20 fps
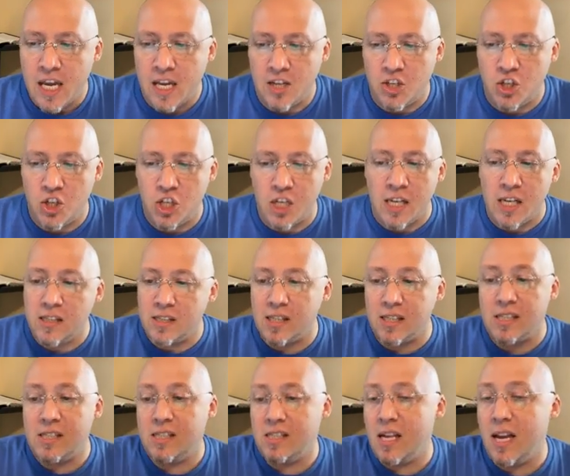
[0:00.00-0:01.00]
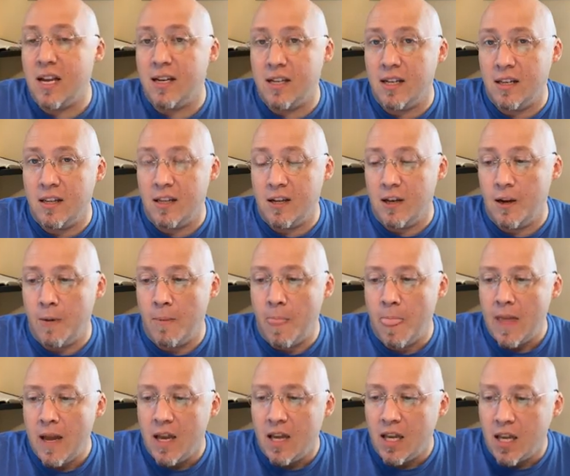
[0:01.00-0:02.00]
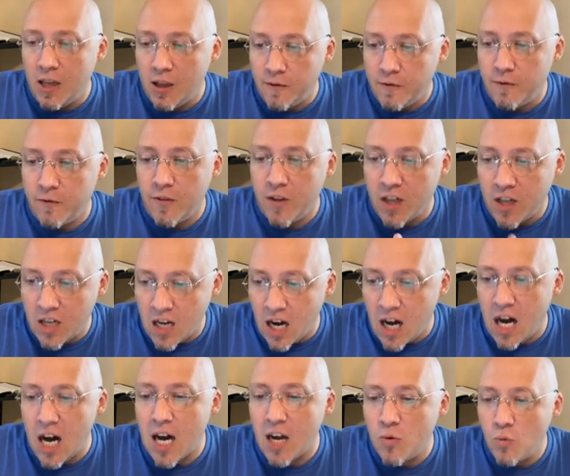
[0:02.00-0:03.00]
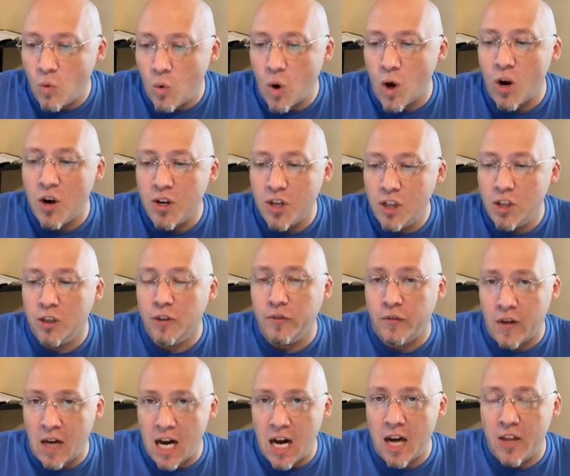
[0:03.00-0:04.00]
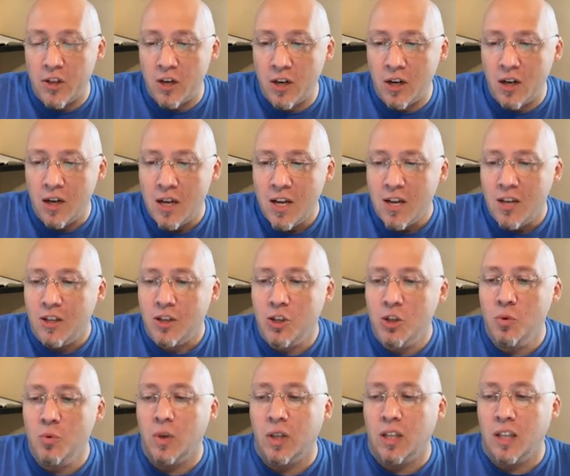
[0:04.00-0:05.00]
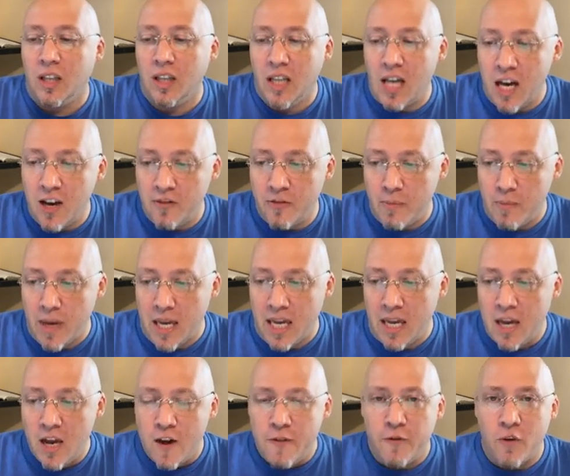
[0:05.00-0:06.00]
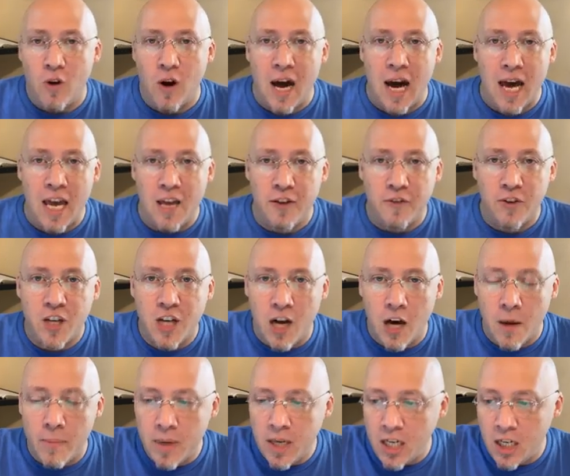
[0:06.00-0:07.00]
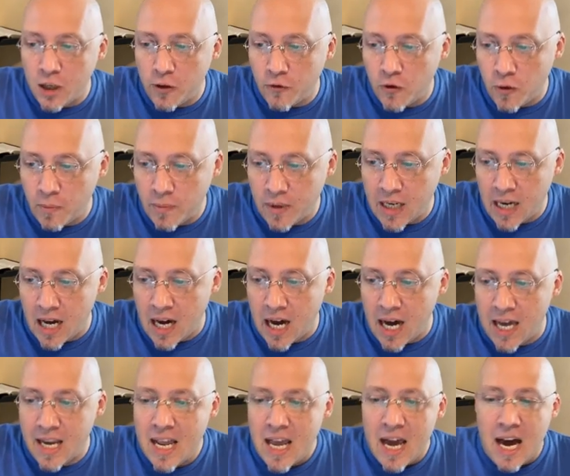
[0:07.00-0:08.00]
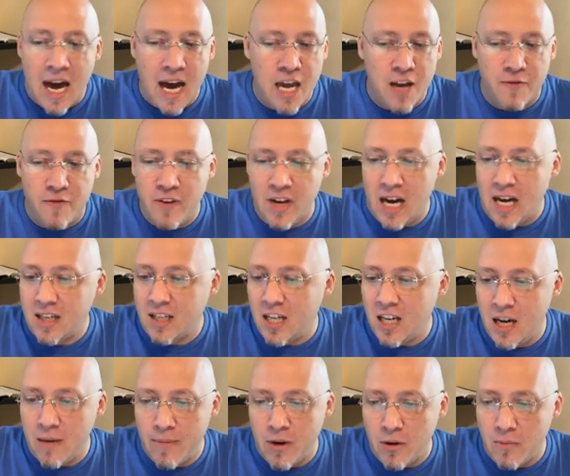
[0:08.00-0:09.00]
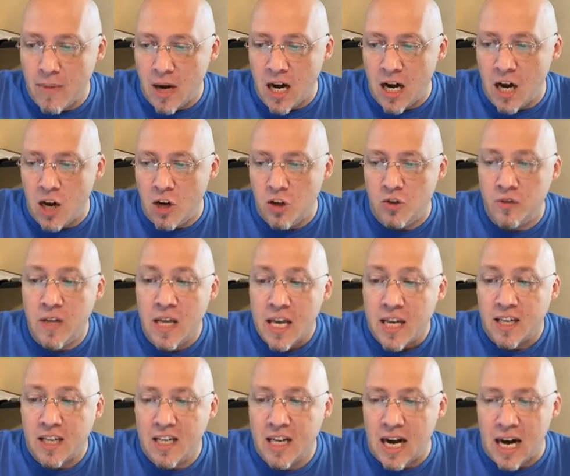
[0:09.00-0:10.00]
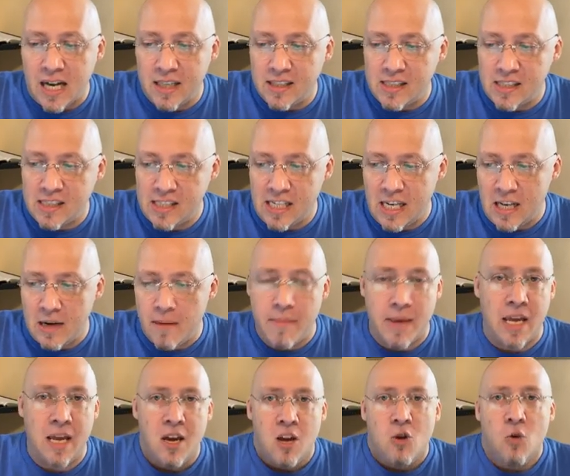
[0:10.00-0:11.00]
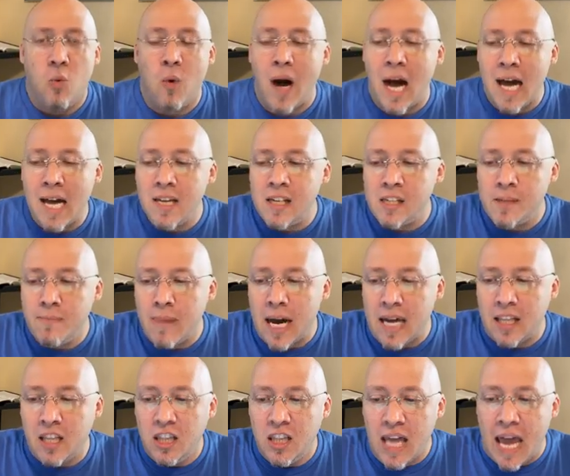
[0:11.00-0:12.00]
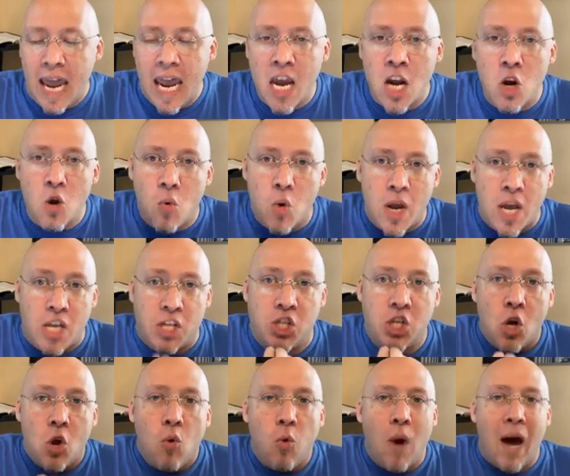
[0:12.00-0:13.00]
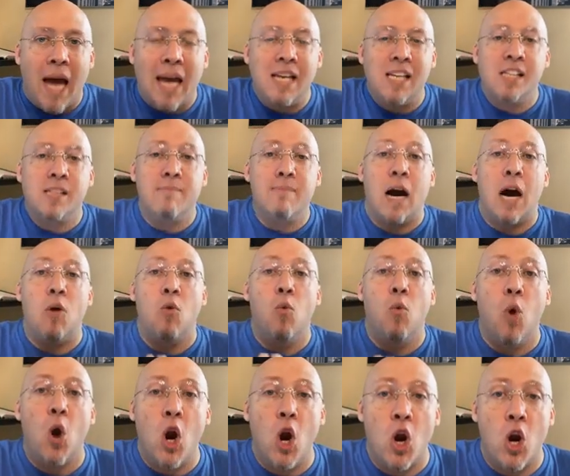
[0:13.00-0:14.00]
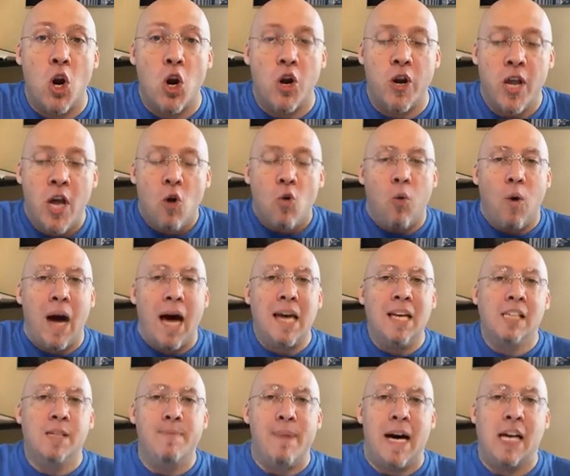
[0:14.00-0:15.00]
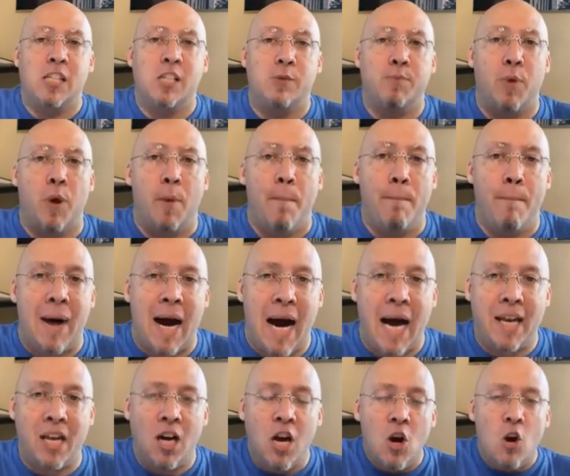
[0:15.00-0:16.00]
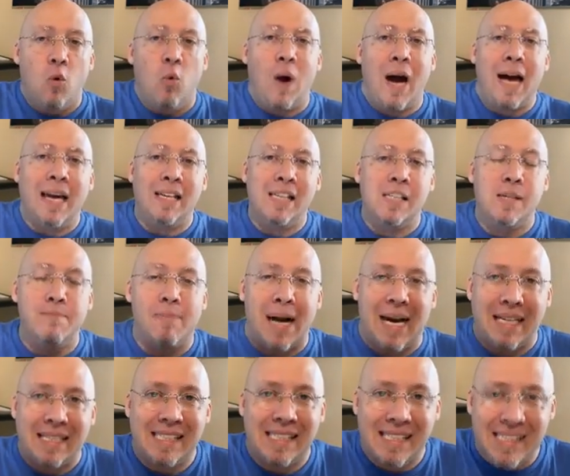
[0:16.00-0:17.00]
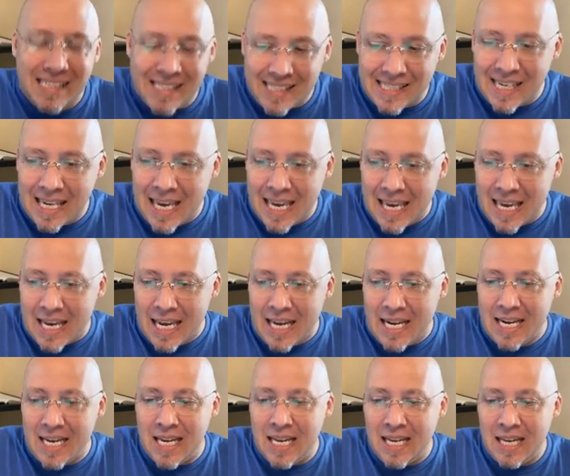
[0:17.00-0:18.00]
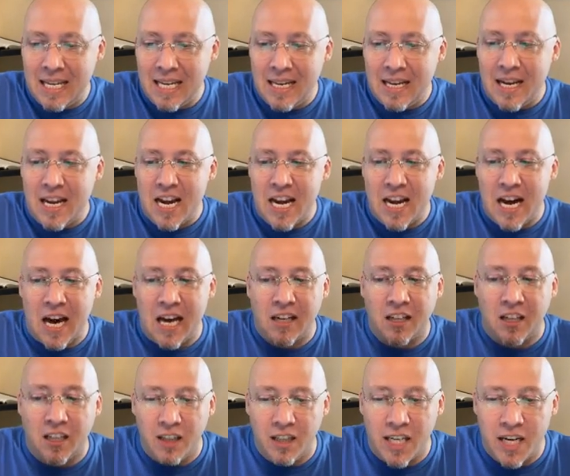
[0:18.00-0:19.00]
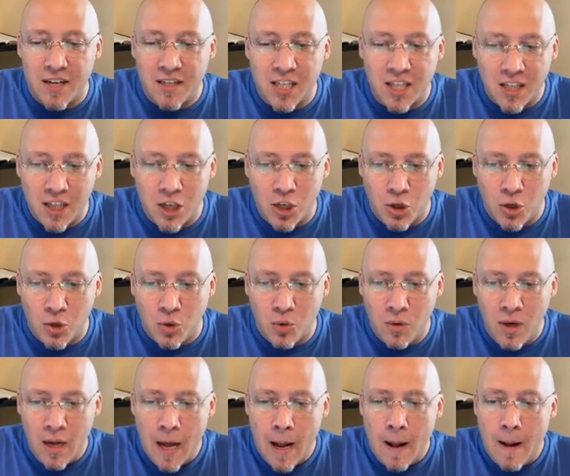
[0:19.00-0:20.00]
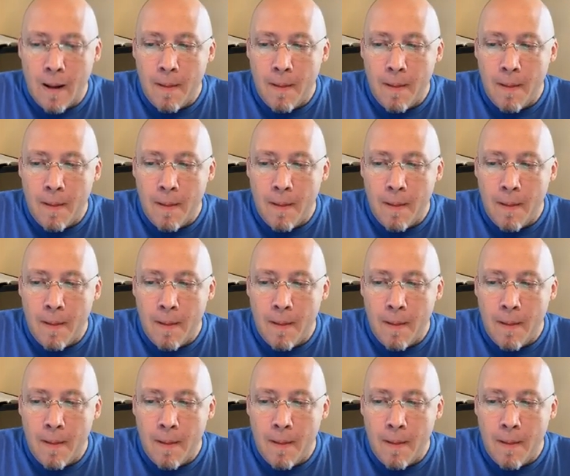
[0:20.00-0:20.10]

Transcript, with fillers: And Jesus said to them, If God were your Father, you would love me, for I have come here from God. I have not come on my own. God sent me. Why is my language? Why is my word? Why is my spermata? Why is my seed not clear to you?